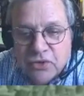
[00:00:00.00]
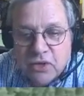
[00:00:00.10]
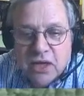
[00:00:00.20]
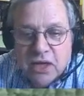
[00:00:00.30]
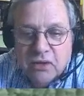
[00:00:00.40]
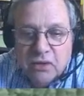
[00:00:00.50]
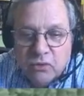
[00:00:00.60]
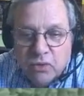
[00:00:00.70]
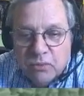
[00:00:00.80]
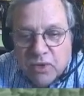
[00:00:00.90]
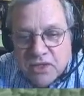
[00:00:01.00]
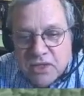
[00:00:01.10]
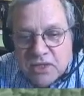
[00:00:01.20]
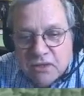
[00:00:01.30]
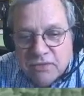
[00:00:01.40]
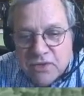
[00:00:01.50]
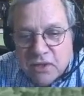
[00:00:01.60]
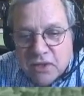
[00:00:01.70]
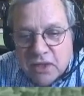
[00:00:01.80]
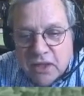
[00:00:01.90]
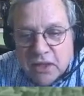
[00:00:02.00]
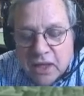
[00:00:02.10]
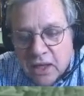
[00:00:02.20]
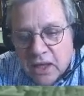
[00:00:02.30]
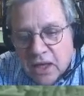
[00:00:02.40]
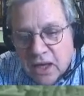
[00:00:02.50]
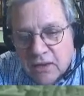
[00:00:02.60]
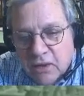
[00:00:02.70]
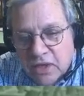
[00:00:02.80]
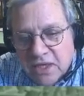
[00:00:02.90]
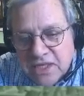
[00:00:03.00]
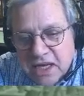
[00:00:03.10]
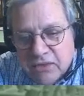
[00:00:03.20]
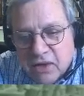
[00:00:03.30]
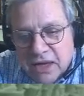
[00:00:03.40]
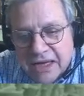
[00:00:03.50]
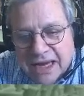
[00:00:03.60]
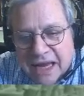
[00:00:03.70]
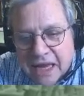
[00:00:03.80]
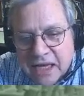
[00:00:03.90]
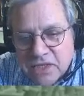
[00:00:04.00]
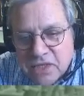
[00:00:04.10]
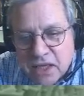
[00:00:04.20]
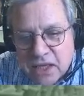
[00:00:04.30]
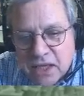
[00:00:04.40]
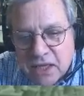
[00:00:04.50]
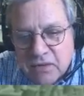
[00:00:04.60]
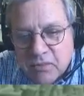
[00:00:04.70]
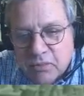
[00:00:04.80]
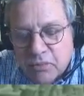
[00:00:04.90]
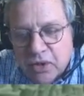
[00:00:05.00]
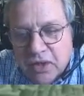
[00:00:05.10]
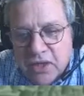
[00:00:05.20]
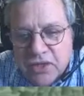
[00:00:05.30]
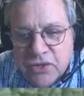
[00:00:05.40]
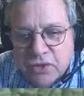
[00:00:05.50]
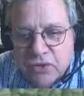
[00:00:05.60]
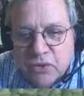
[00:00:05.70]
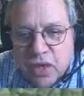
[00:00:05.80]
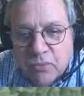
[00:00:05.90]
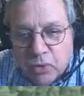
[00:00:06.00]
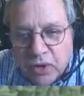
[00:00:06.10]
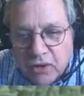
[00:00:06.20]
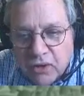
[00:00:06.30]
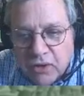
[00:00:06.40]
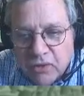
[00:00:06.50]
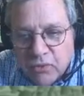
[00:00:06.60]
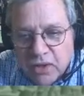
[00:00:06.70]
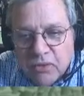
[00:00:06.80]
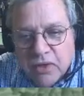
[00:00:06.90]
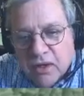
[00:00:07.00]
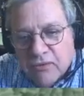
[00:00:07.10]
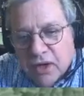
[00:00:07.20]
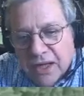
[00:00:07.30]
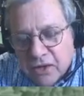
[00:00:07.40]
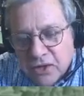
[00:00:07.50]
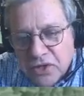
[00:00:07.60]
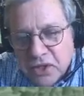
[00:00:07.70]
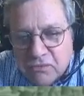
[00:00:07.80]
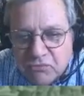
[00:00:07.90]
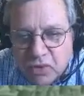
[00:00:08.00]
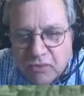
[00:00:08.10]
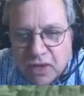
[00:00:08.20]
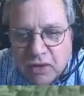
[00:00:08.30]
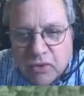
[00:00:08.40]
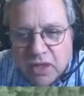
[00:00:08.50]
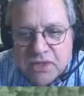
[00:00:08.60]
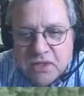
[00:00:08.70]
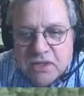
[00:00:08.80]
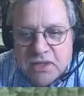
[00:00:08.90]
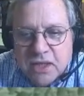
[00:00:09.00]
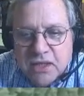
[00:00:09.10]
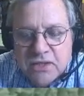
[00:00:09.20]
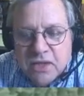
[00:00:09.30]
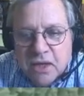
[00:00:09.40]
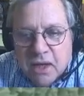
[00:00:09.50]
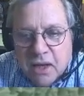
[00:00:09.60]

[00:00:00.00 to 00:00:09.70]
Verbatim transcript: dry wood processing facility. And then we could take the hot gas and put it into a boiler. We can recover energy, 12 megawatts in this case,